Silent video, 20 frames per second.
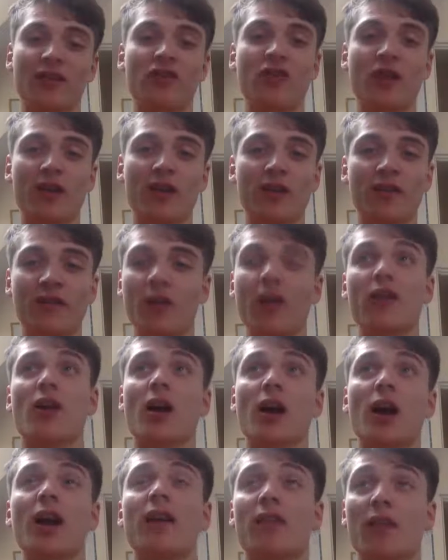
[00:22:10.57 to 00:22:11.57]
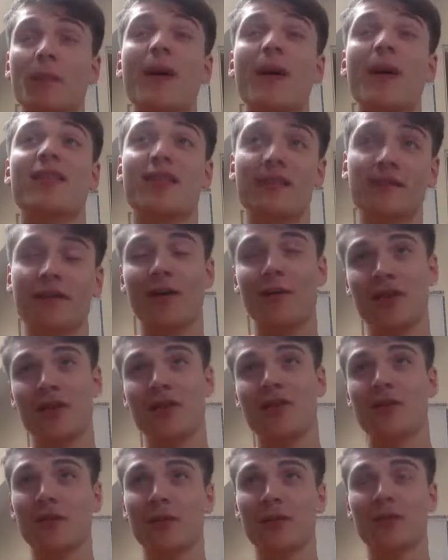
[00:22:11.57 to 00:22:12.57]
transfer, kind of the best environment that
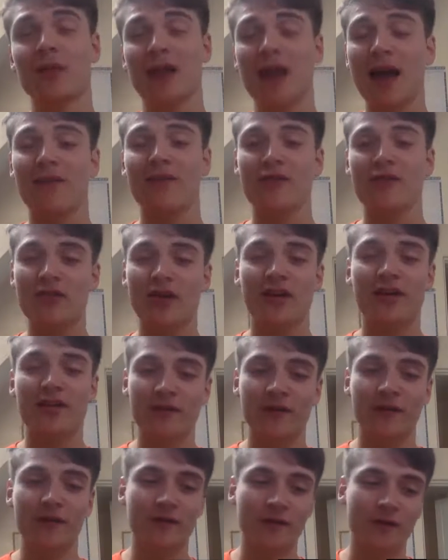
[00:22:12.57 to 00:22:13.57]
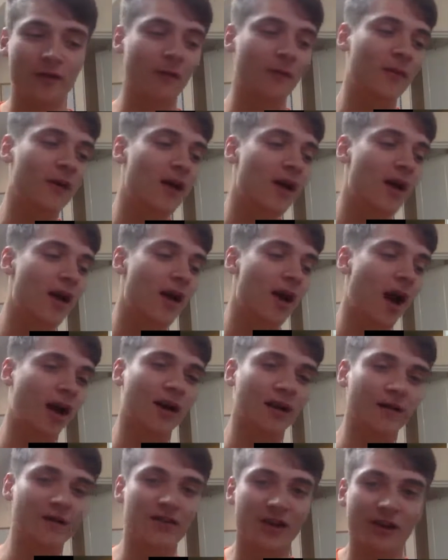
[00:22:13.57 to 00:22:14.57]
you could possibly have to transfer from a
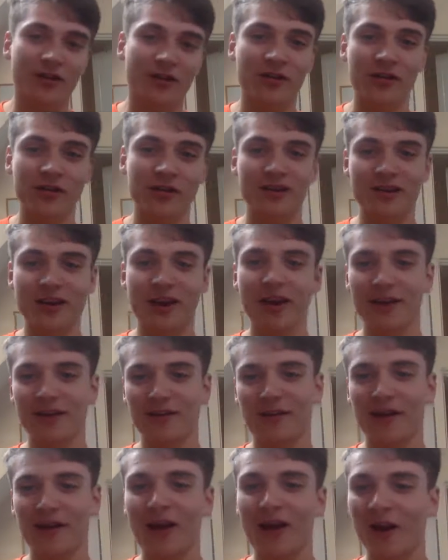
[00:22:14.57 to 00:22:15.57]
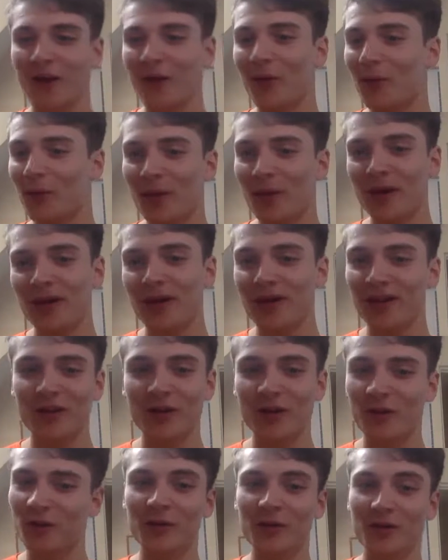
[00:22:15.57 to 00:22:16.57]
kind of sheltered life at home
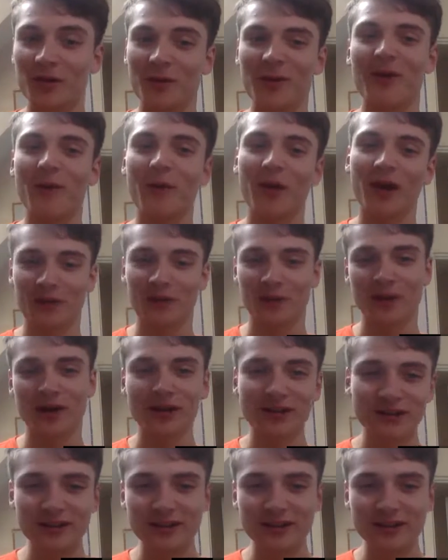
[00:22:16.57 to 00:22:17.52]
to the big wide world.